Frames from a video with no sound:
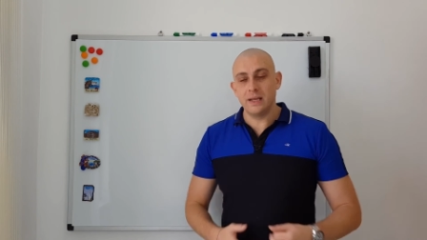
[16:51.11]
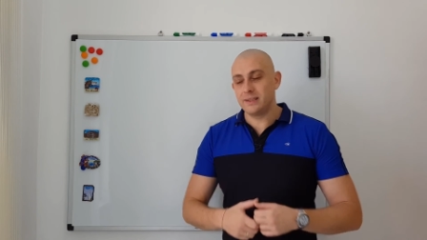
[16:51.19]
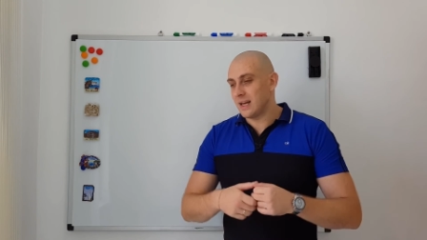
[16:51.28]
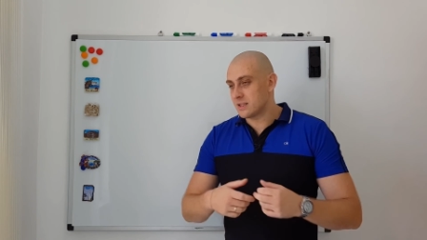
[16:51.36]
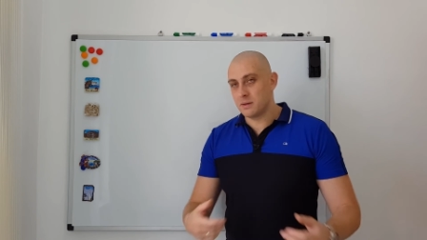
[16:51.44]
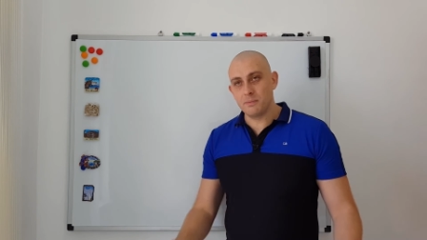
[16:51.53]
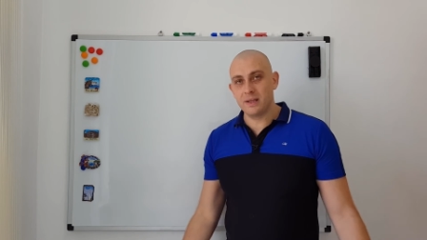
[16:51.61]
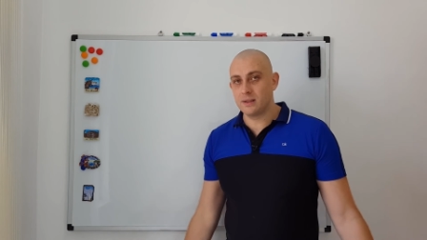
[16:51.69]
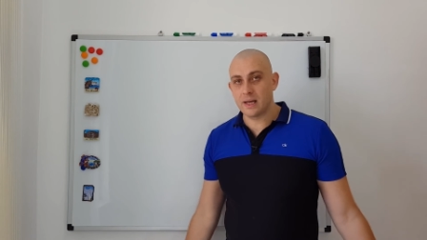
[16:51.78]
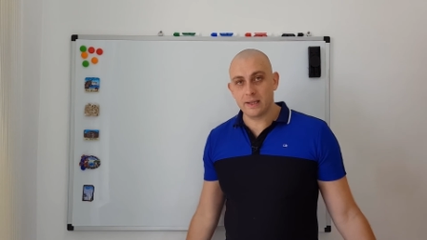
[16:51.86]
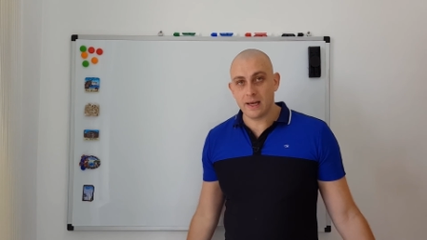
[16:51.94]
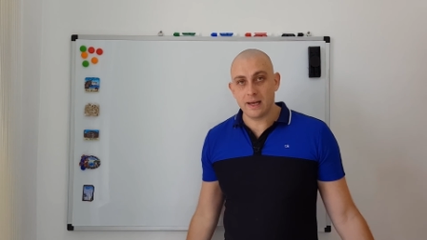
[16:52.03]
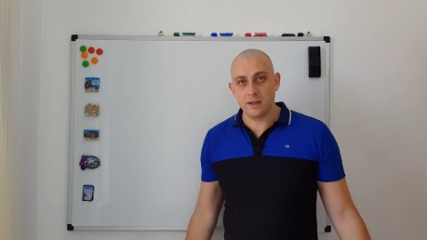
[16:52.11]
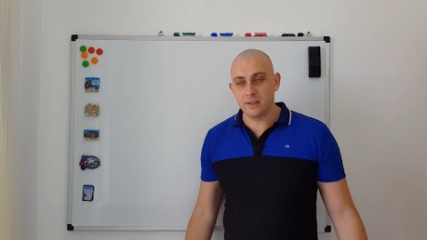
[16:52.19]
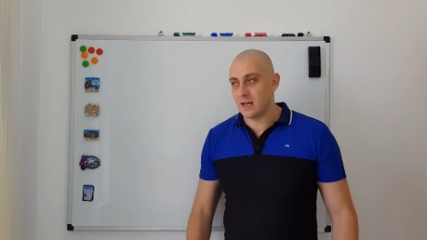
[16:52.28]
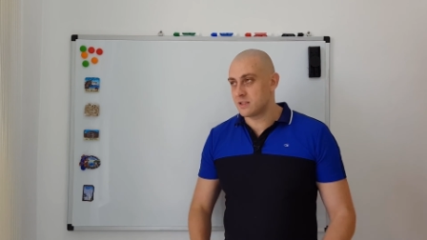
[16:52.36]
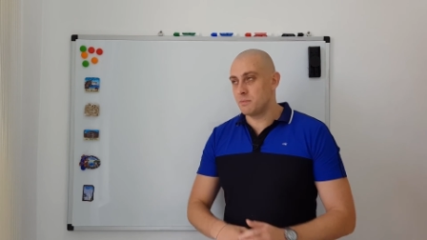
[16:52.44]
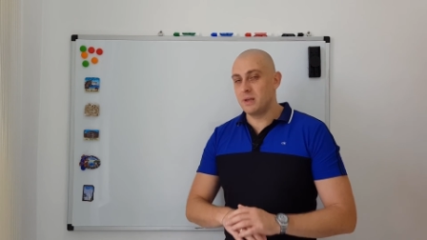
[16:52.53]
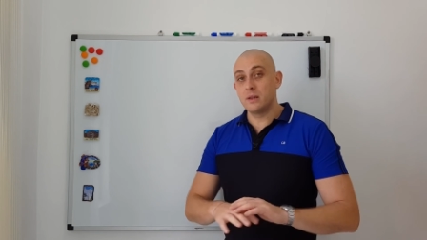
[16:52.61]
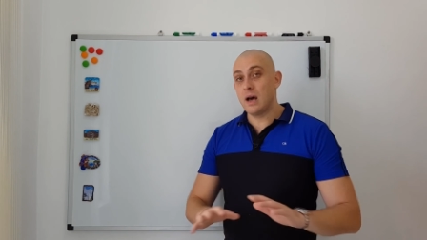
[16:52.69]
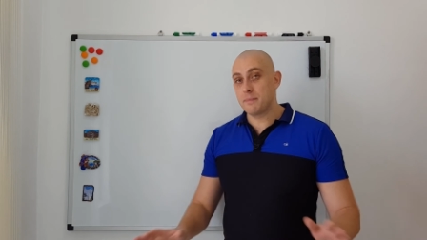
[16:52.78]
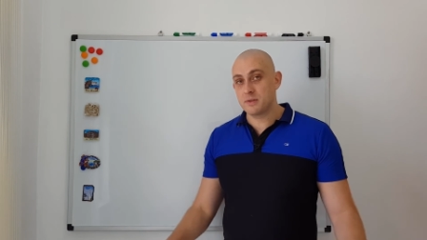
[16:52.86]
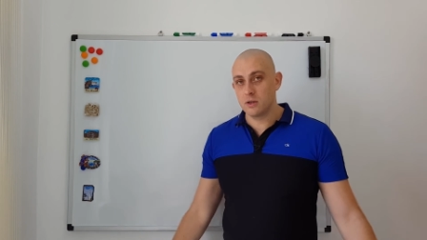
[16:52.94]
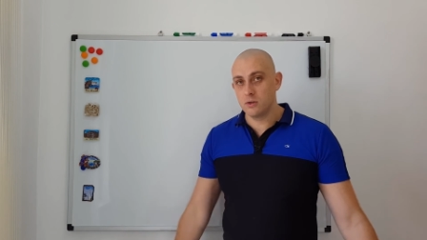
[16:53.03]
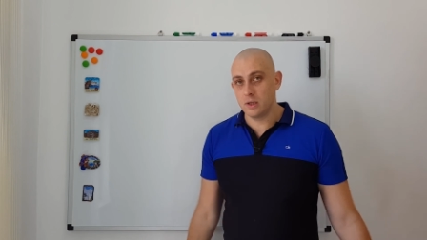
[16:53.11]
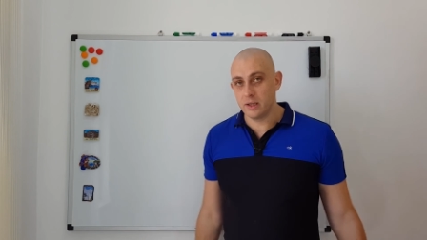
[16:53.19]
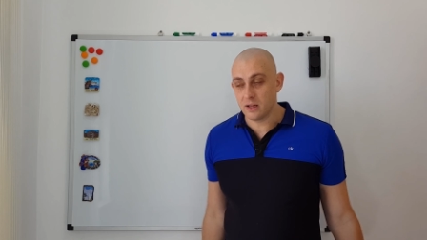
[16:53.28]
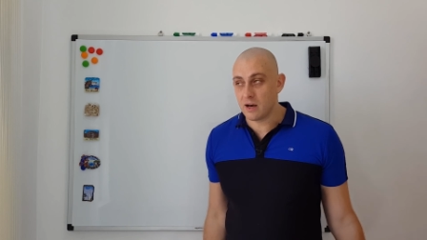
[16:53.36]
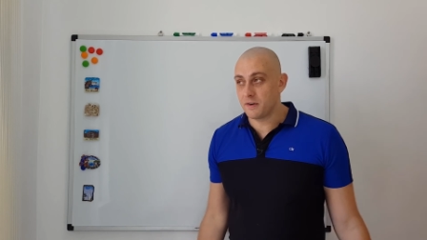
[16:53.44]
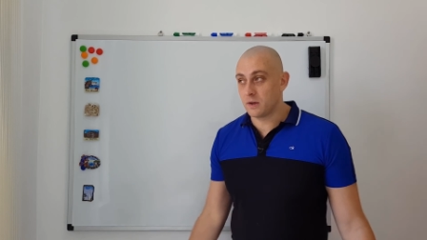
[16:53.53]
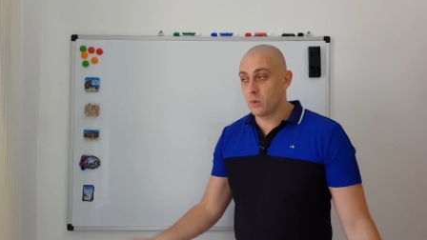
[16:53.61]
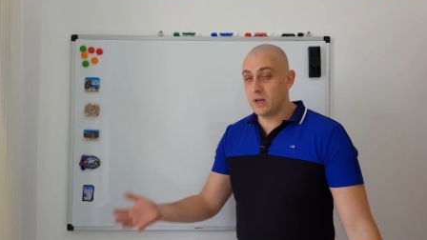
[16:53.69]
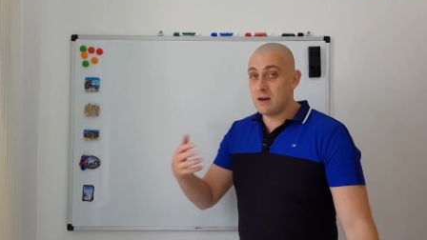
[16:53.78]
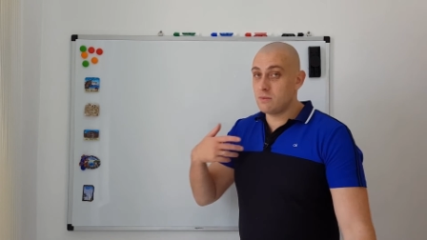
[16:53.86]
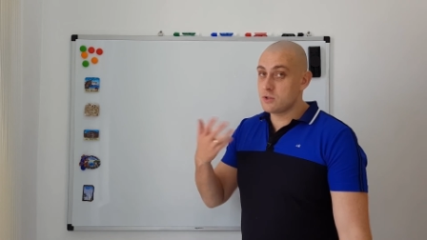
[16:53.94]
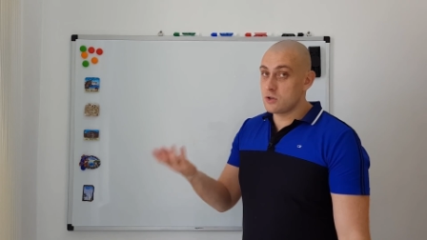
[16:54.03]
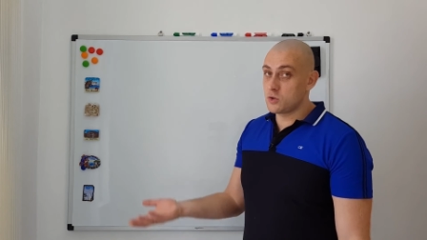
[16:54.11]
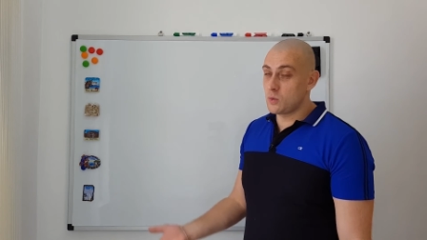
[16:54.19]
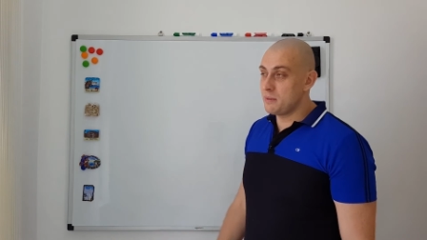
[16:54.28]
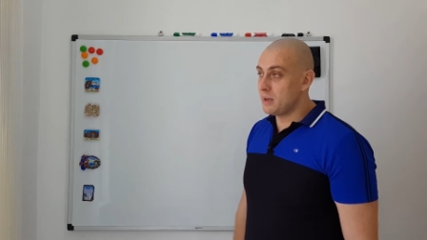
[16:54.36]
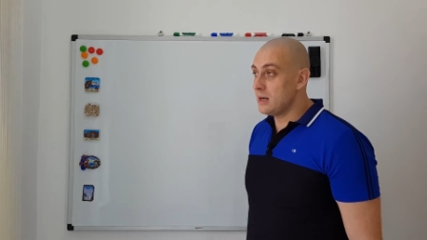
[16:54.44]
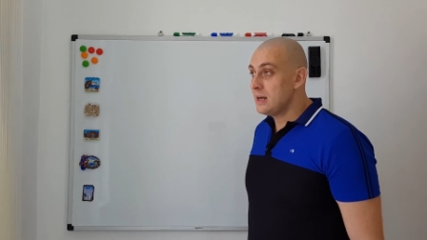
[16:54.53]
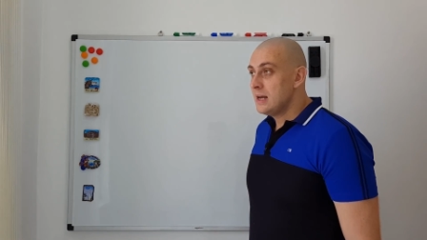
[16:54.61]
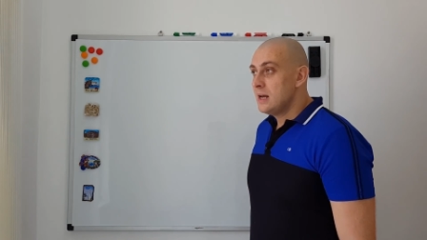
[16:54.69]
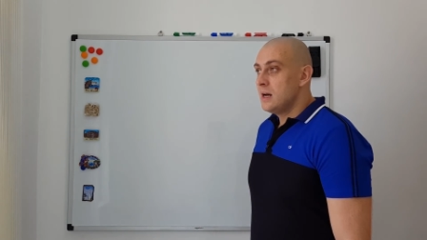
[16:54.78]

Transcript: It doesn't mean like that. It doesn't mean absolutely nothing. When I was a swimmer,